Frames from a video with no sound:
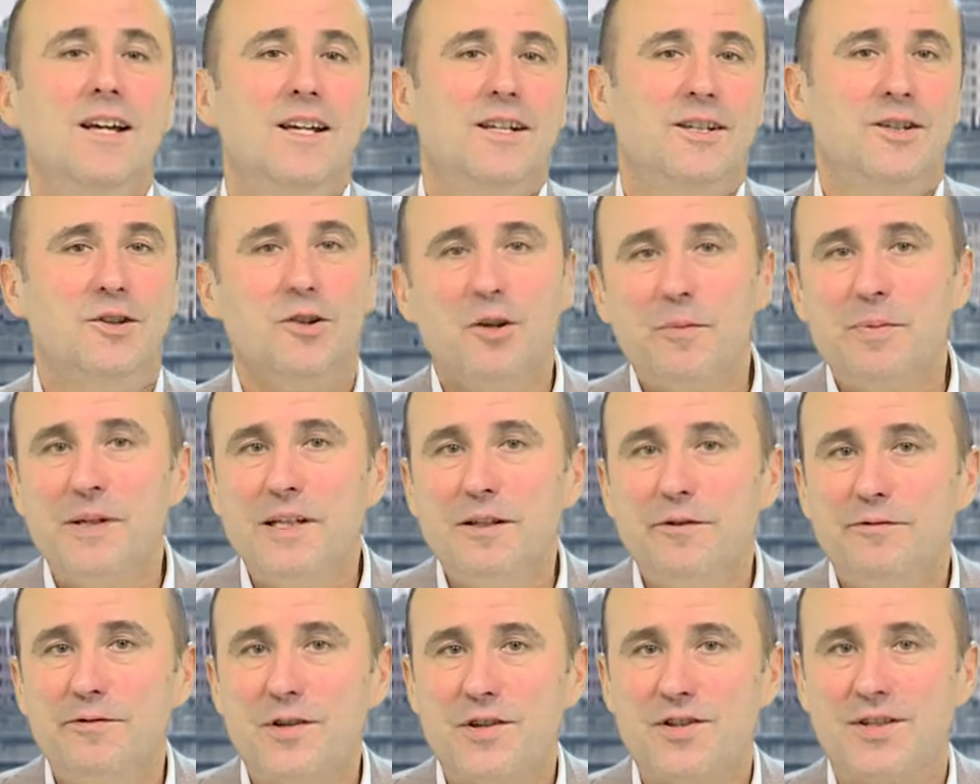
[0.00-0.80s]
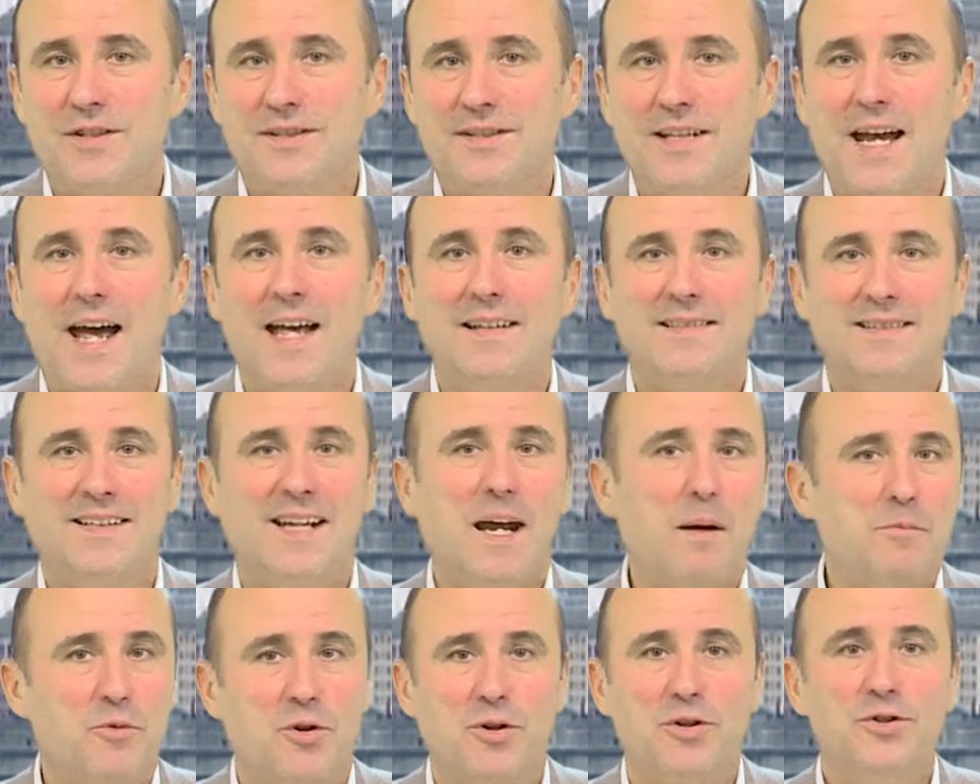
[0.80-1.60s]
European officials ask
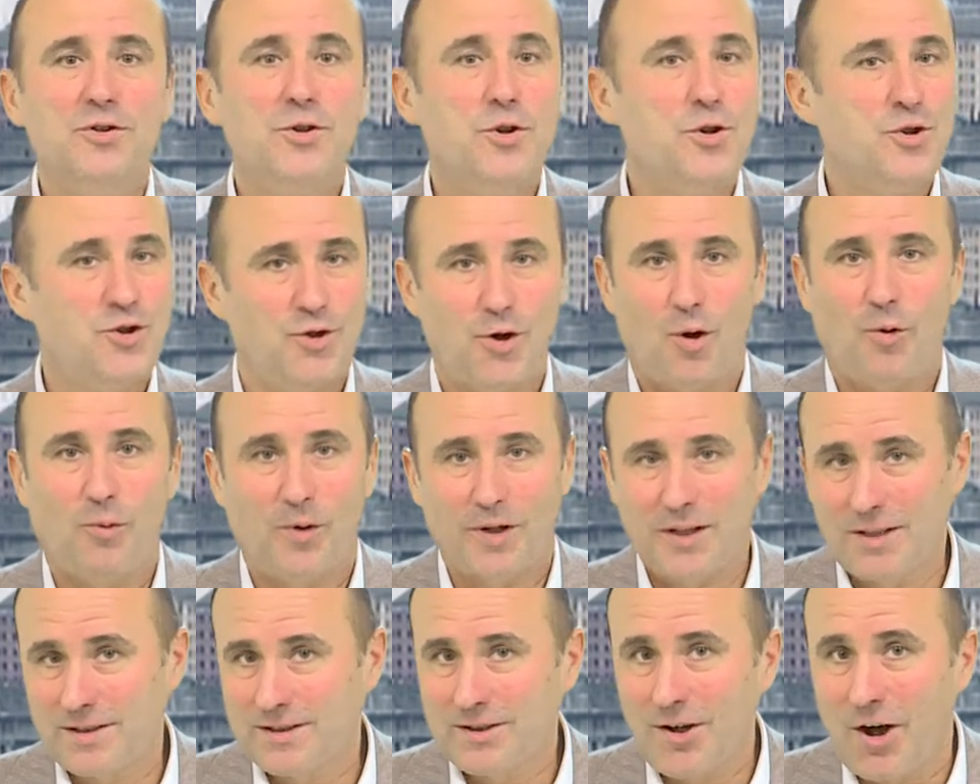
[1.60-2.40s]
Cameron to show what he's